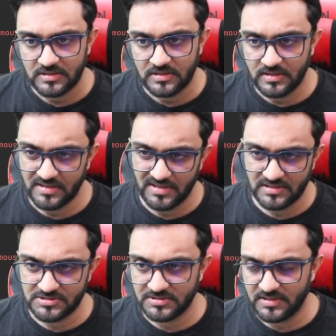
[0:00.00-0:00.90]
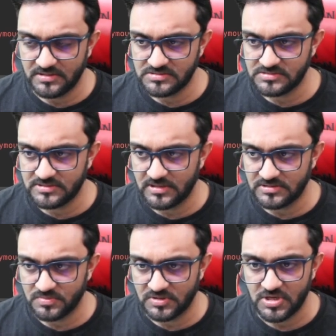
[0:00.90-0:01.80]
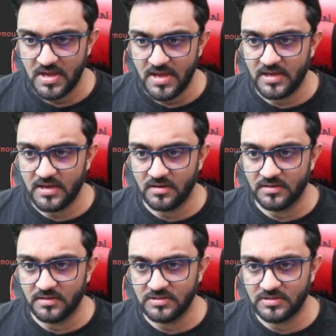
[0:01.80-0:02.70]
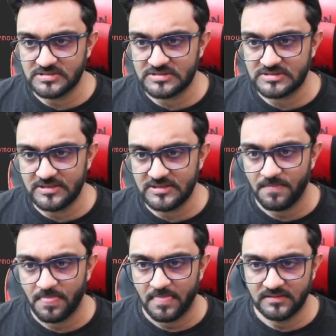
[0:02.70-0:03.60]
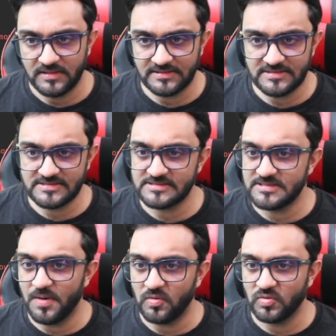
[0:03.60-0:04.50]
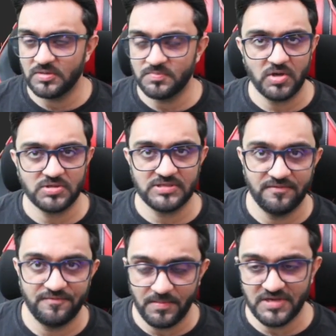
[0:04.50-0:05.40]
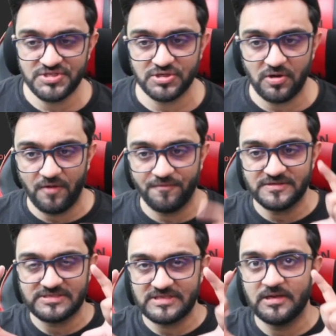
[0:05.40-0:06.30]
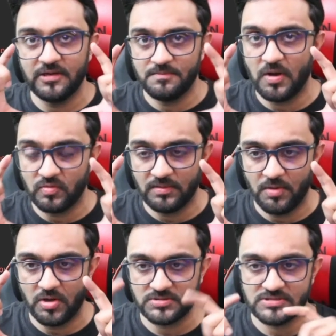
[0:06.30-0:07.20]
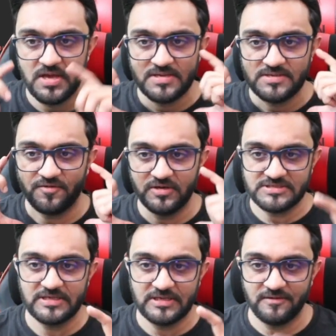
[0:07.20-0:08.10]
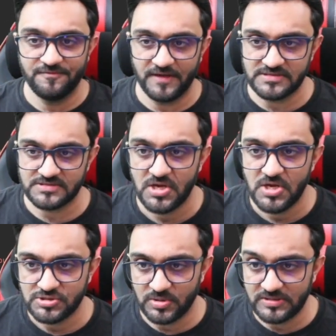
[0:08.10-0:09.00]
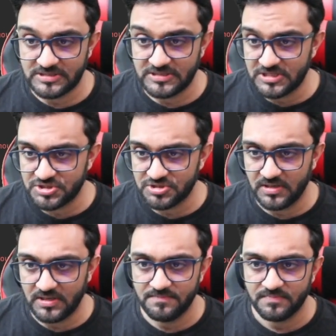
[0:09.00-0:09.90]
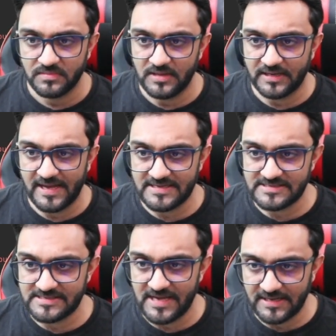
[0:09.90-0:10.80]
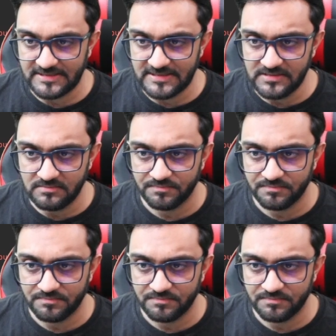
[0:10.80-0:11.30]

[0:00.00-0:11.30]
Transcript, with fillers: Uh, actually, that doesn't tell us much. Here you can see that this is the bounding box information of a single bounding box for a single face. So it's a dictionary that has the ID